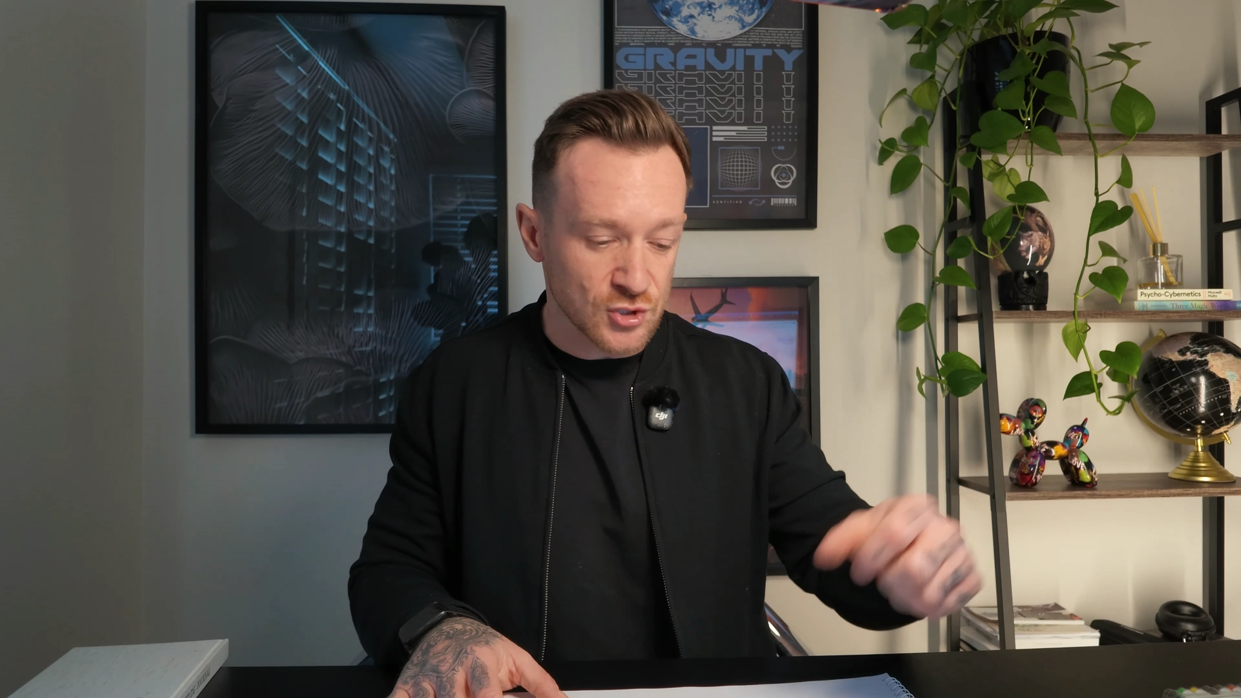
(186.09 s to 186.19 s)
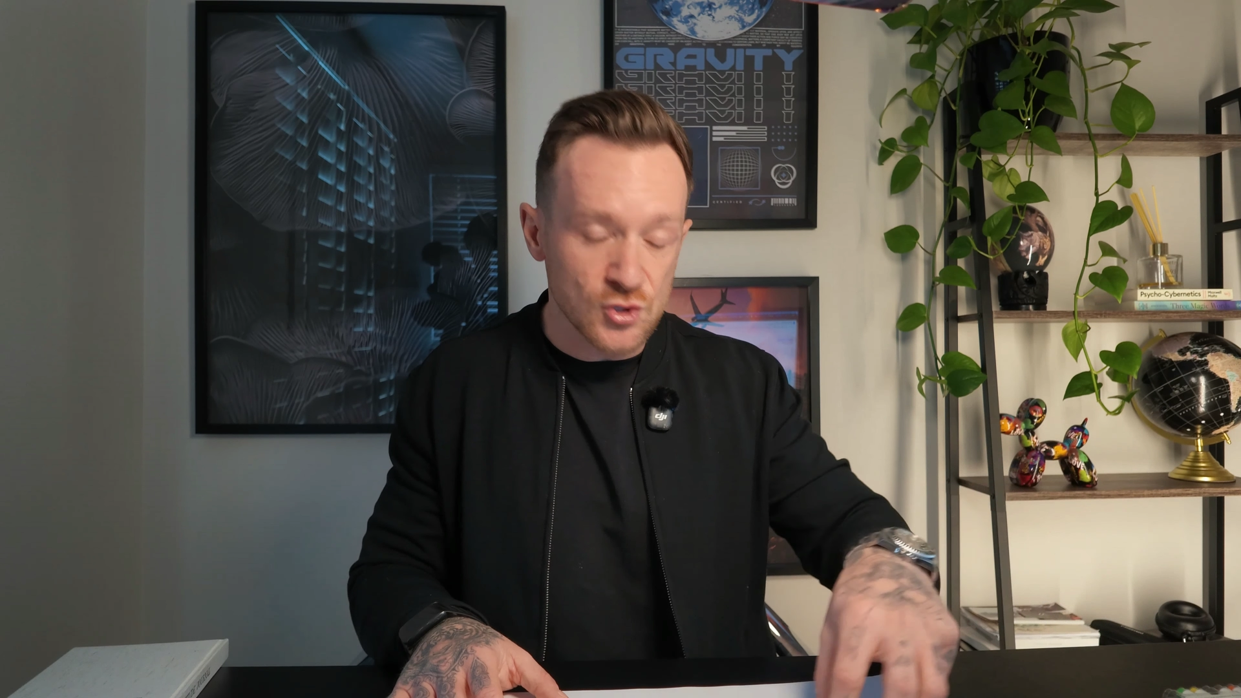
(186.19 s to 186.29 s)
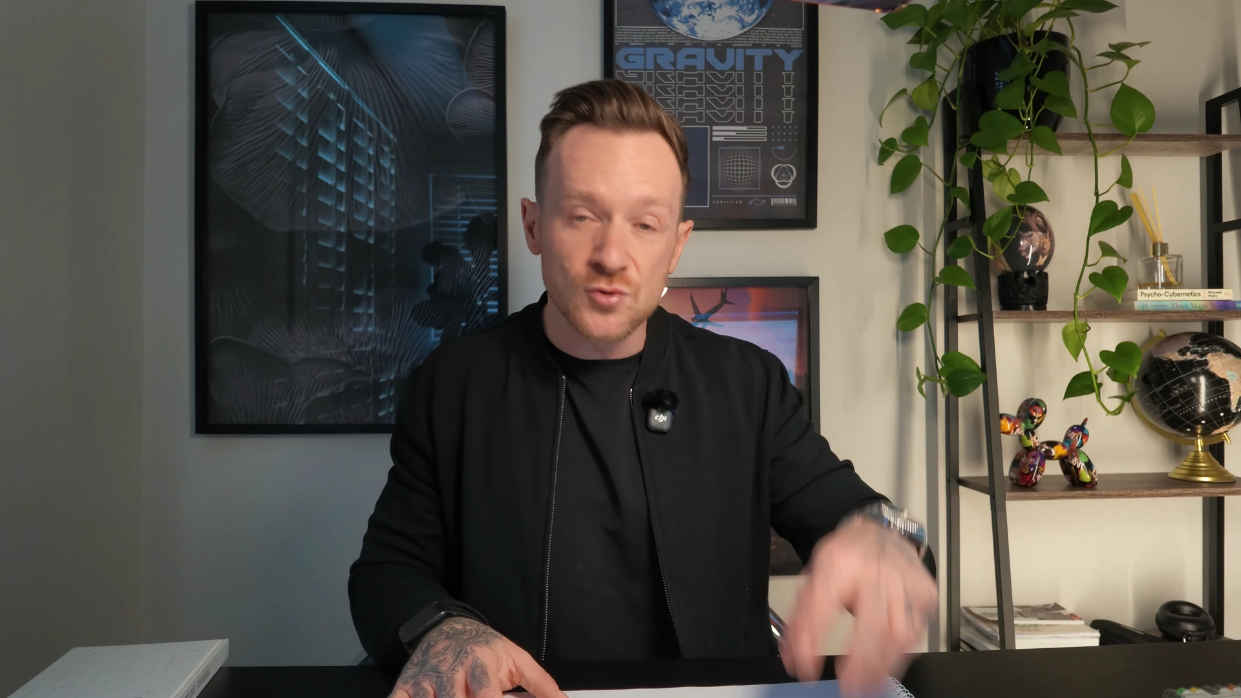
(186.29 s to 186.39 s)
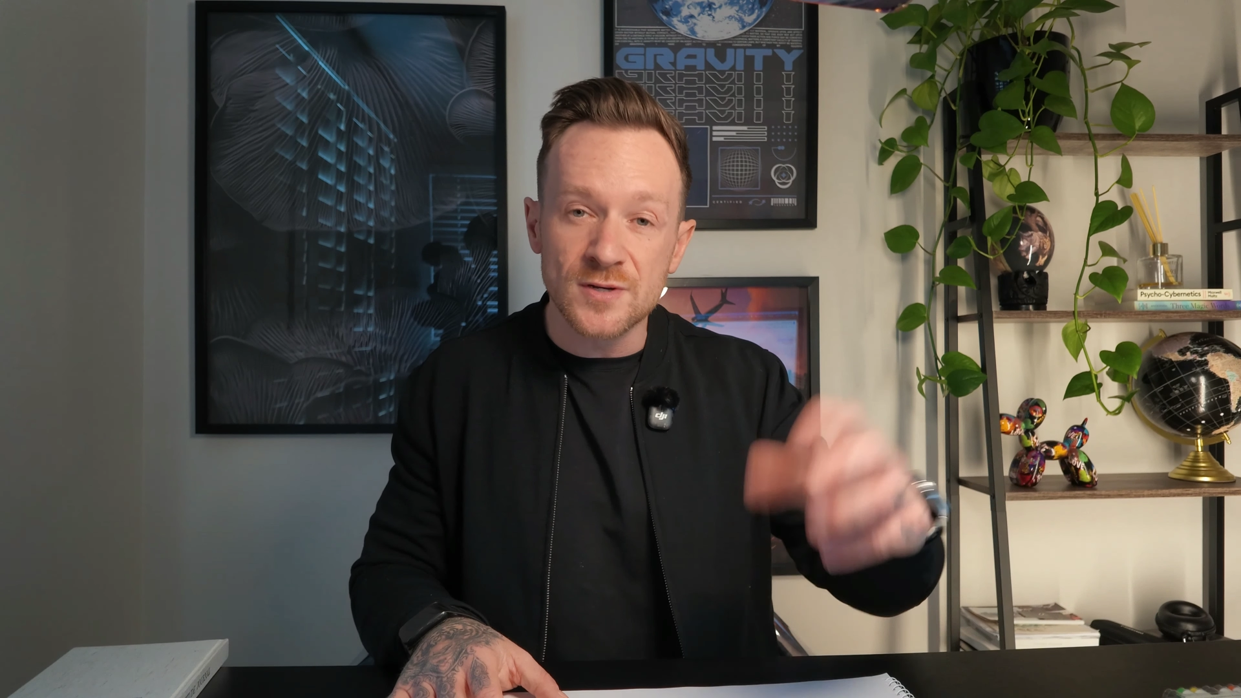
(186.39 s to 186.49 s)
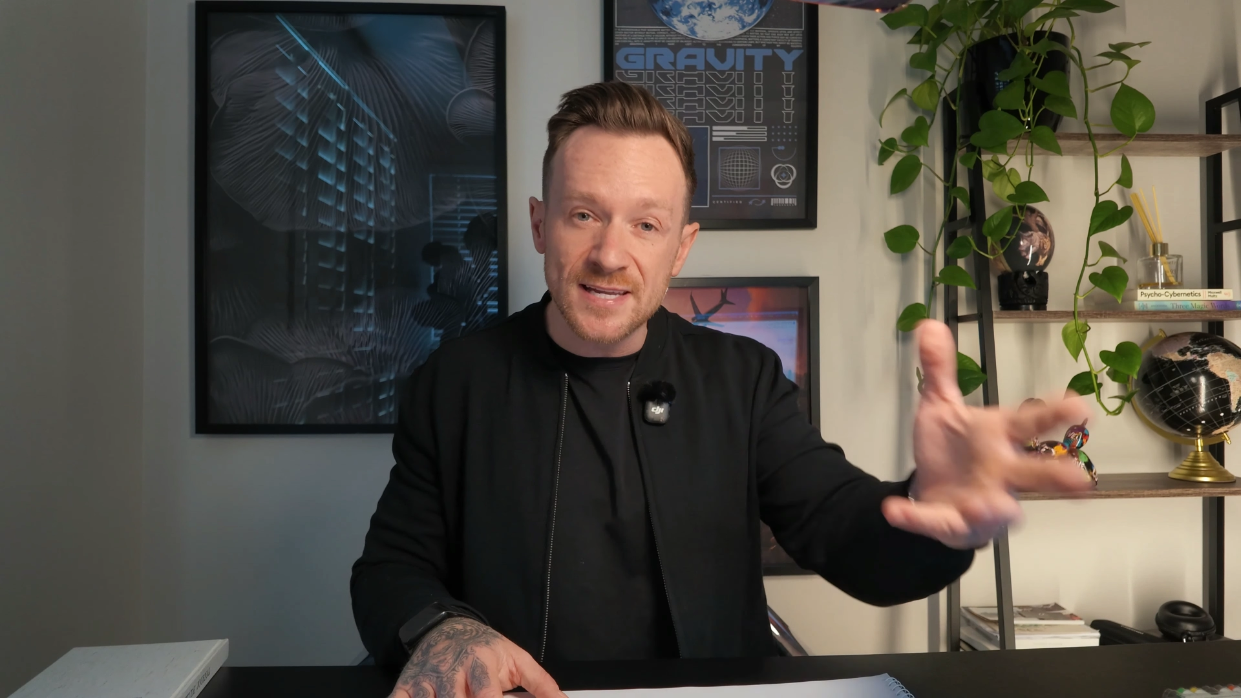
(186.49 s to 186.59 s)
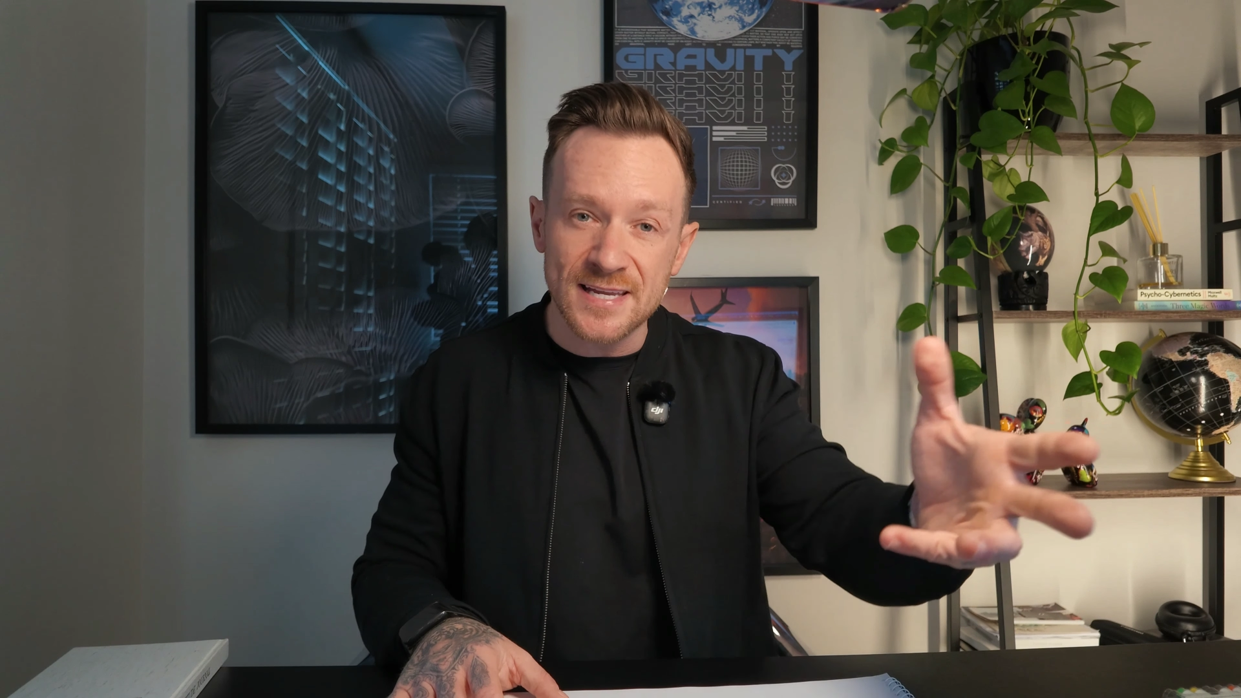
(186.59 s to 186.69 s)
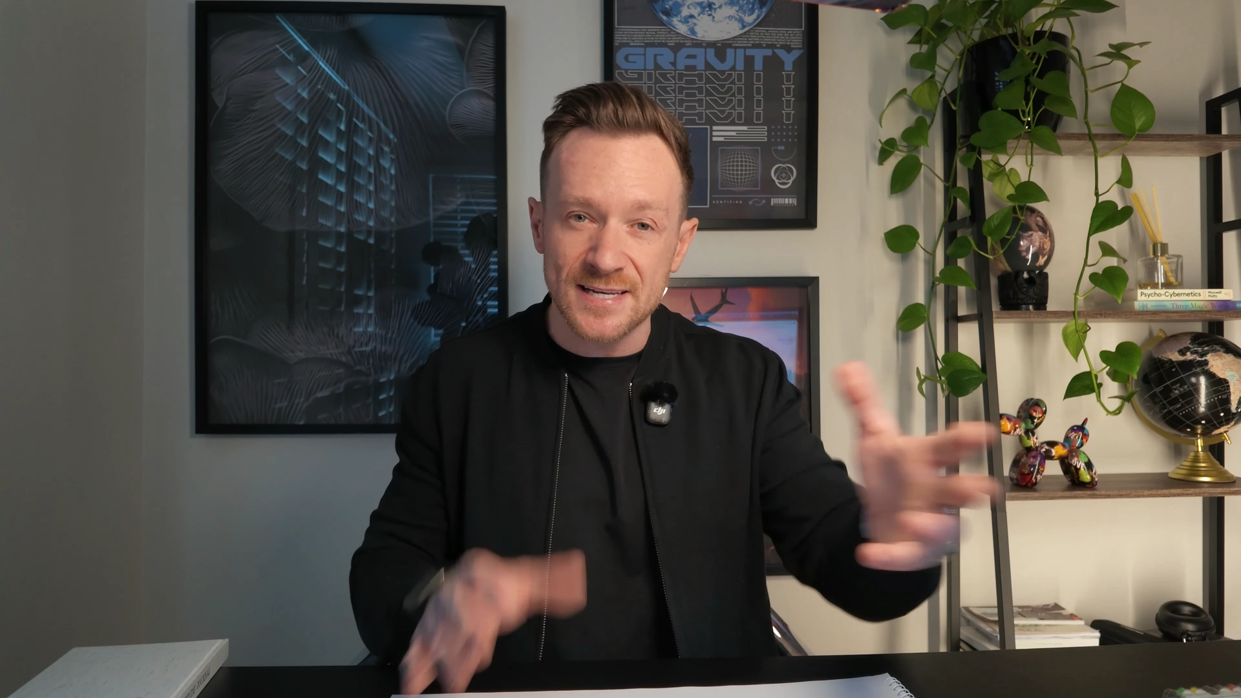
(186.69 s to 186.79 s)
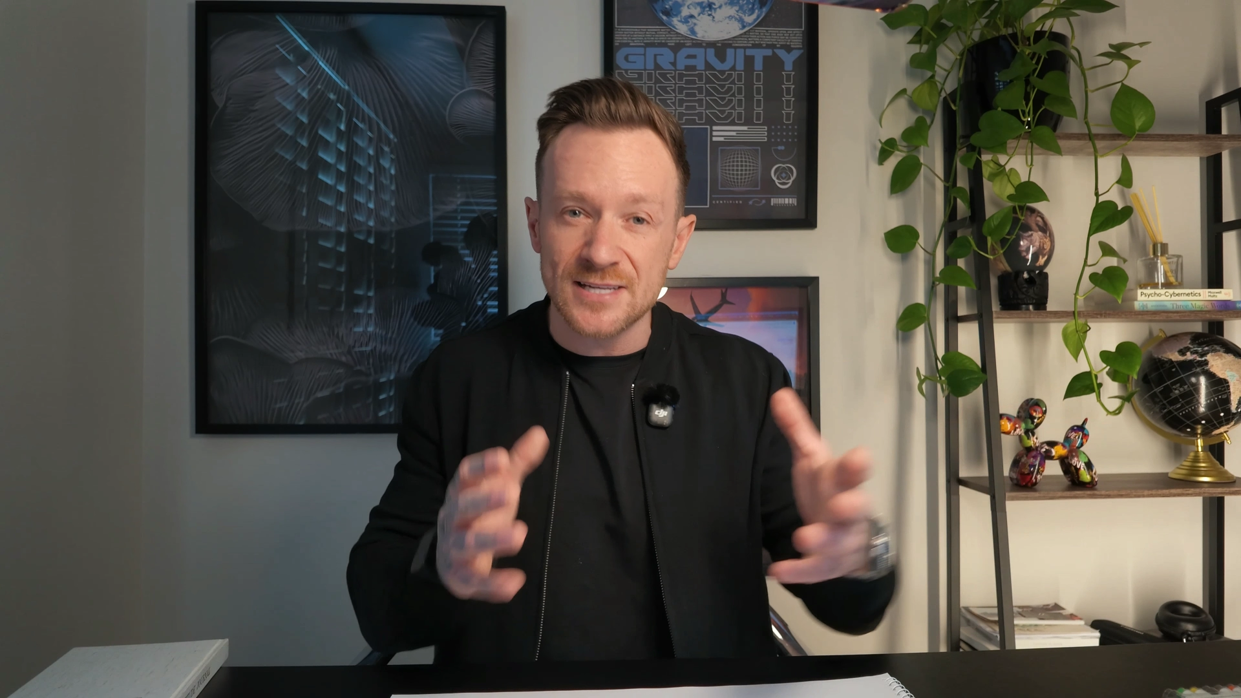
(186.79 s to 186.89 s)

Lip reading: you need